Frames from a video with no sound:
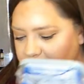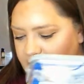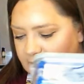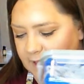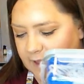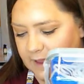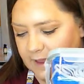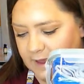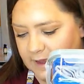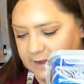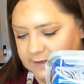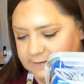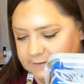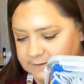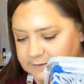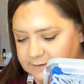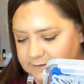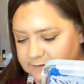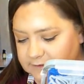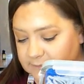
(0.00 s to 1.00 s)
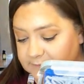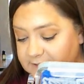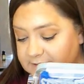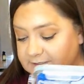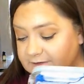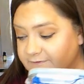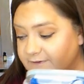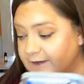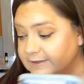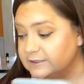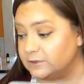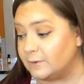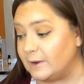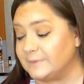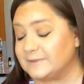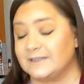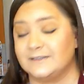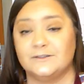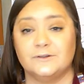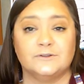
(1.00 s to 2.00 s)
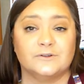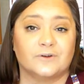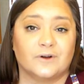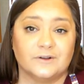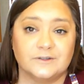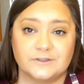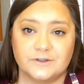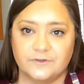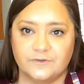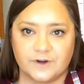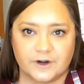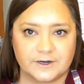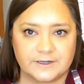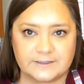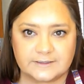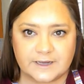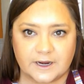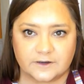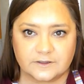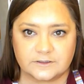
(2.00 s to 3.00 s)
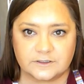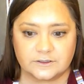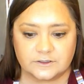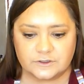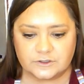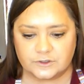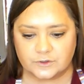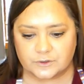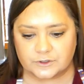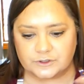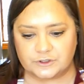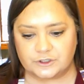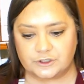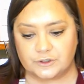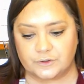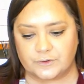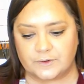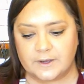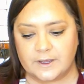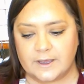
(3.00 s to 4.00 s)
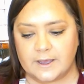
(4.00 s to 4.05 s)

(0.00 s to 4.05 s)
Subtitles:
and some disinfectant wipes, because those are also very scarce in the stores too.